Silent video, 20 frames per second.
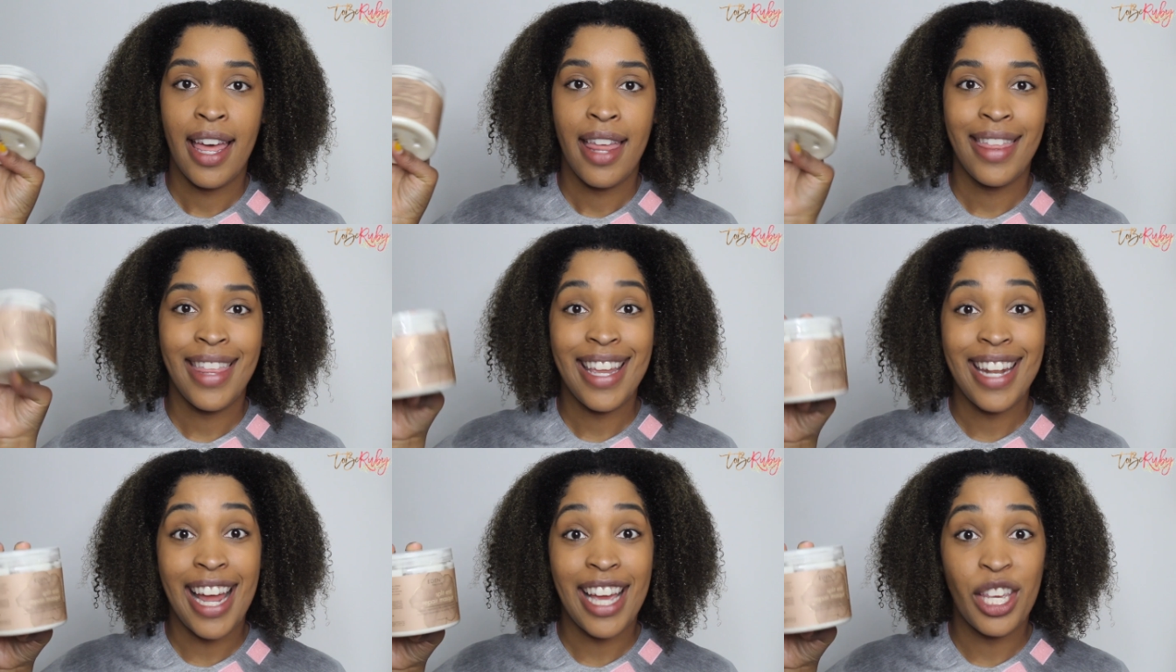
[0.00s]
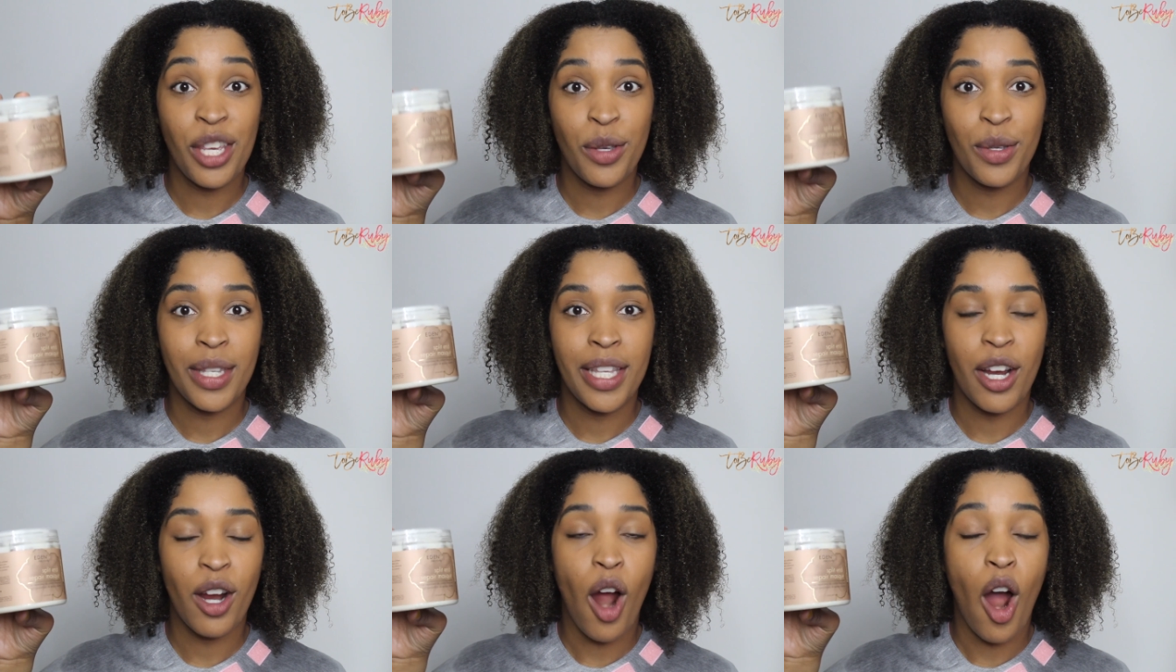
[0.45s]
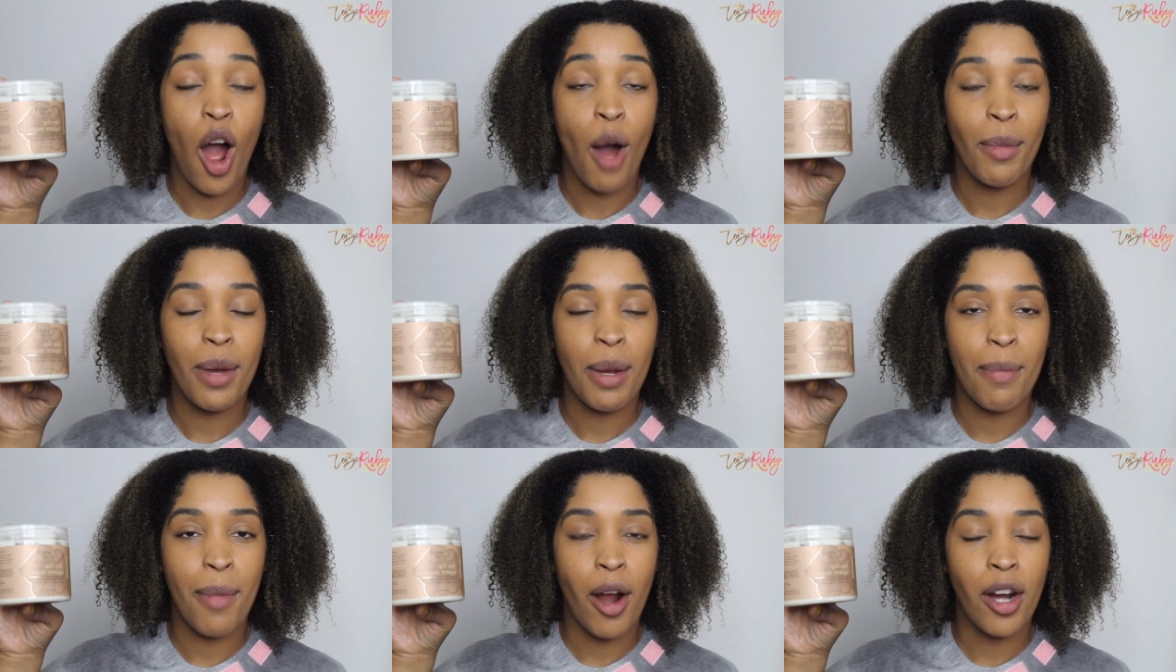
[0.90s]
Then I use their
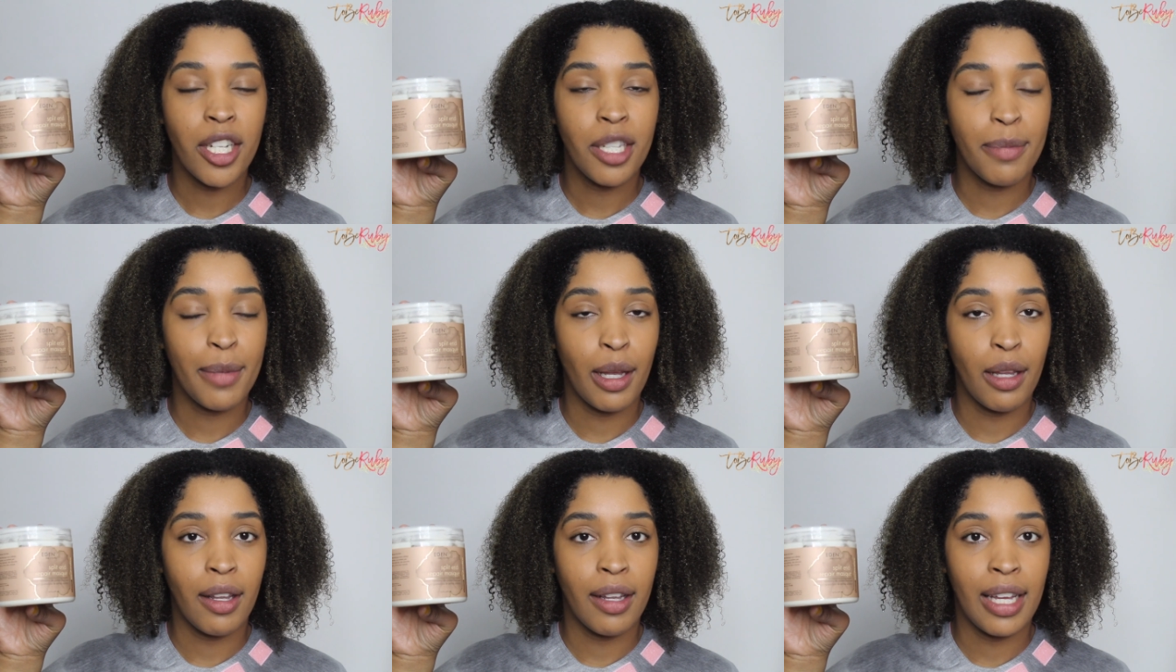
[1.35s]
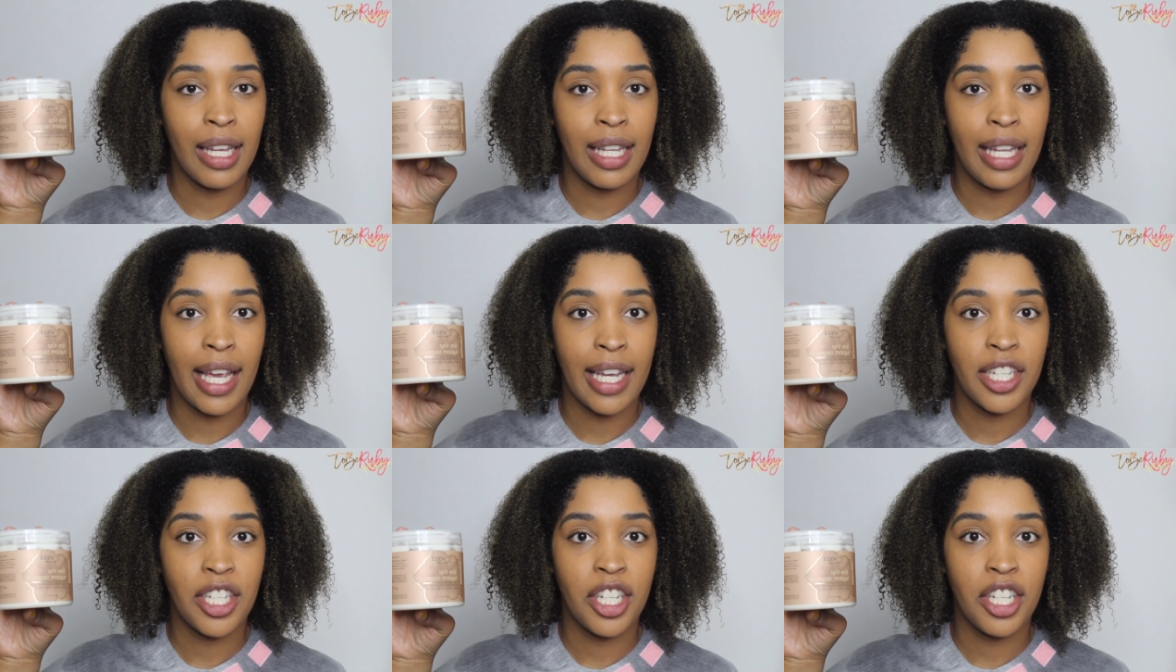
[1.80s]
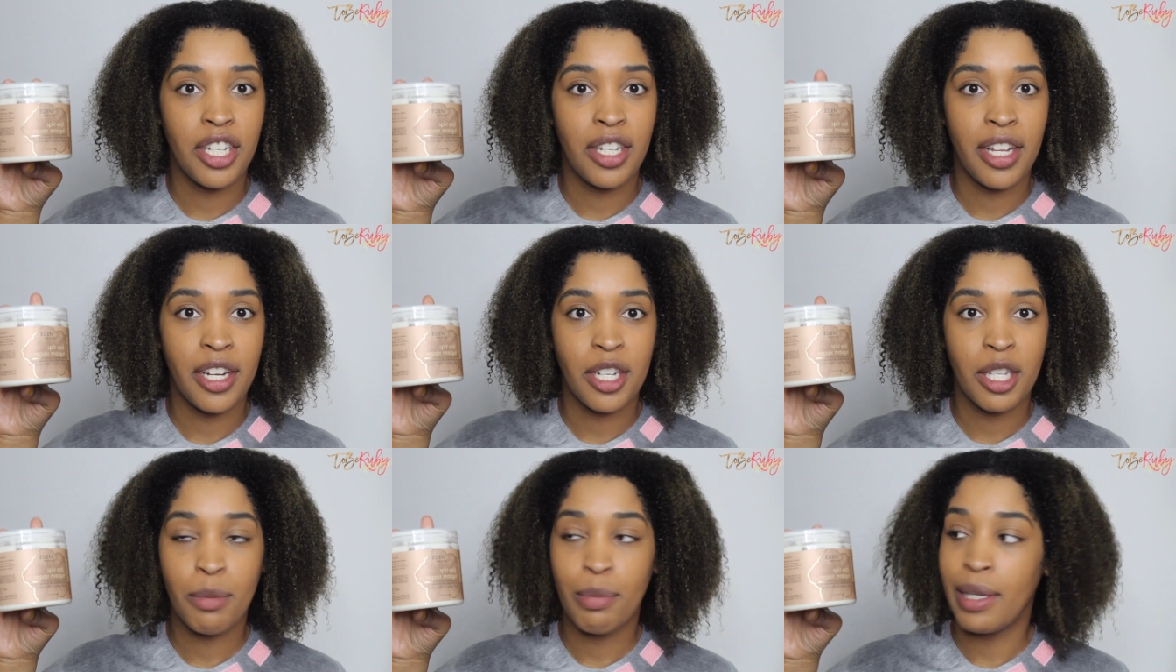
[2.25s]
Almond Marshmallow collection,
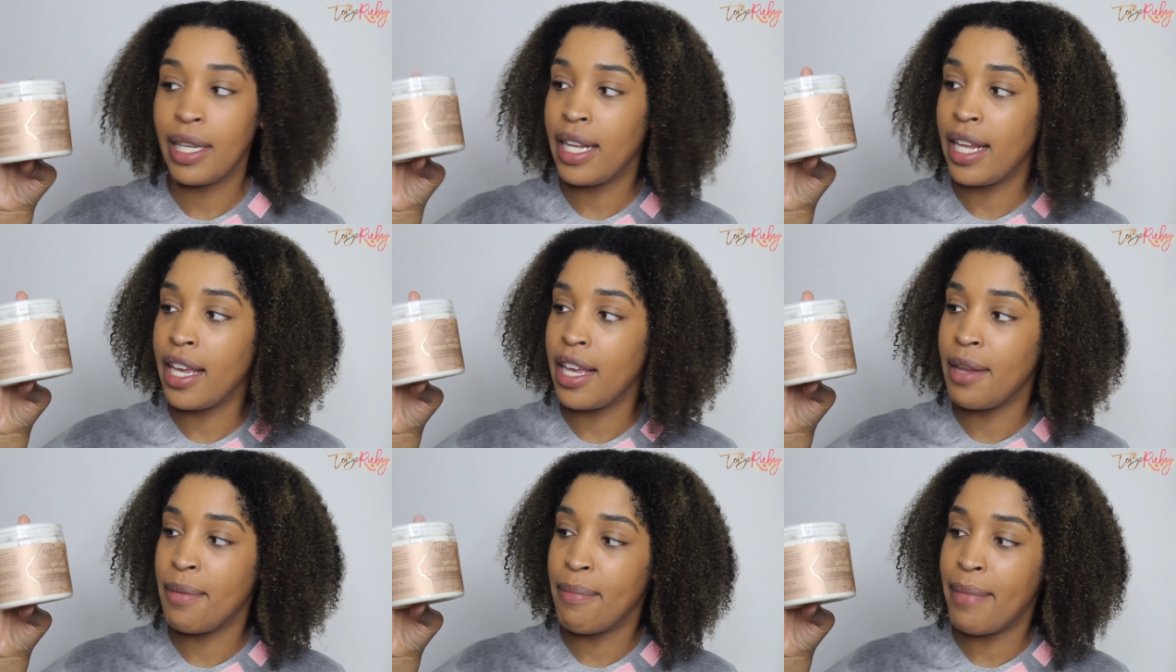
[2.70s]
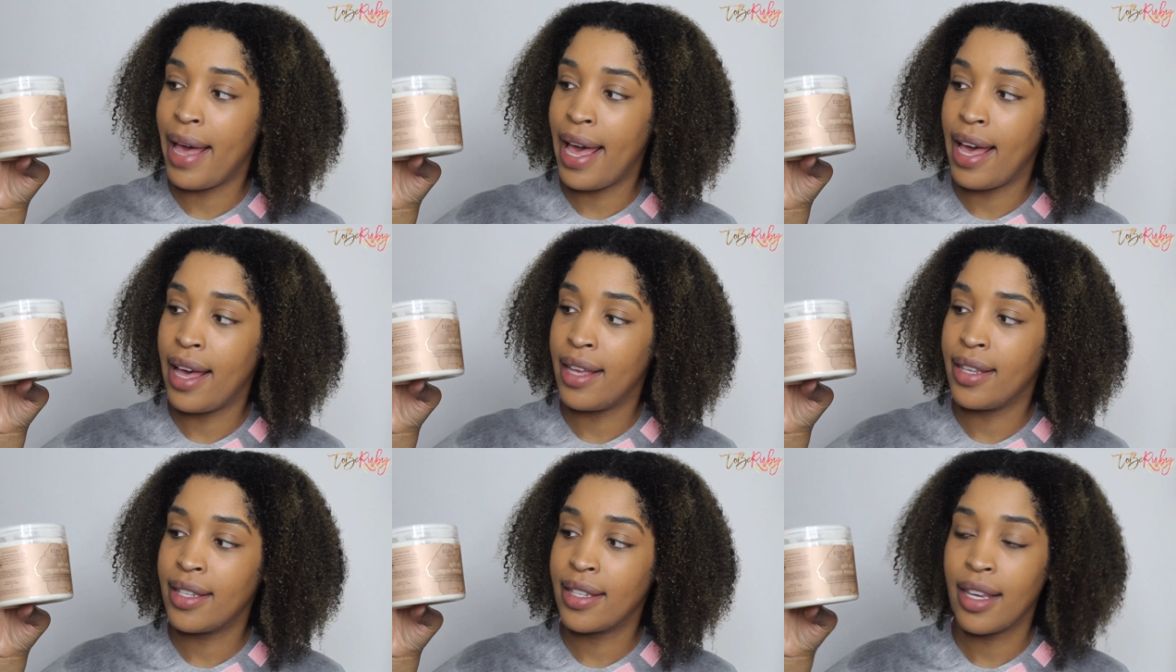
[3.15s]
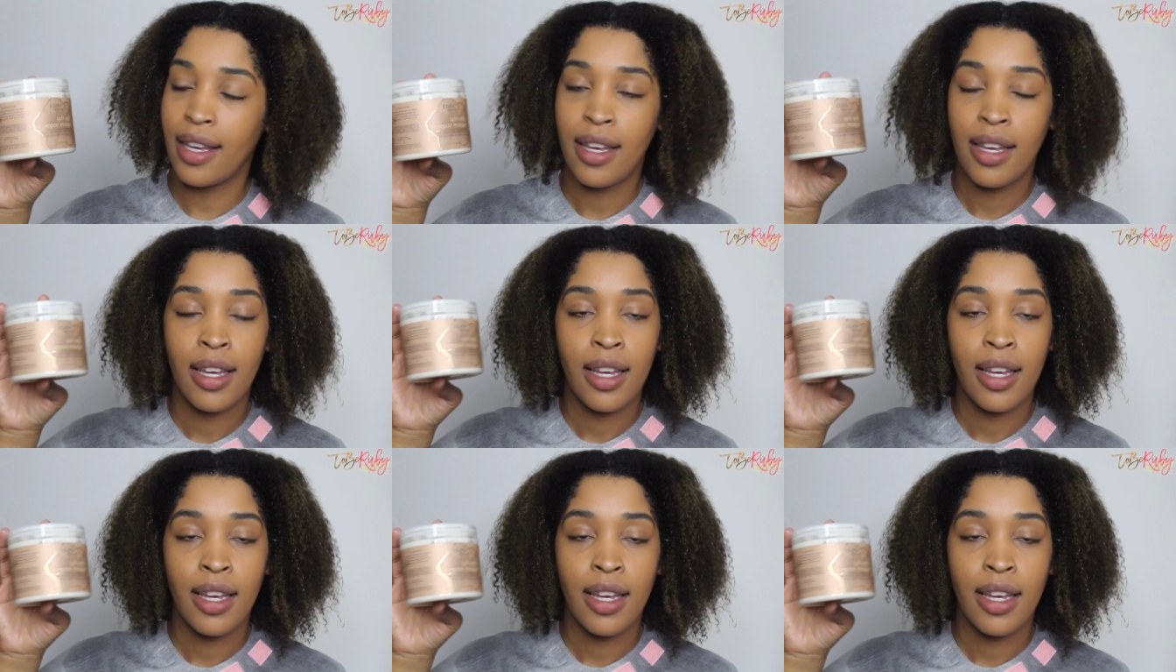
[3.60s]
their split end mask.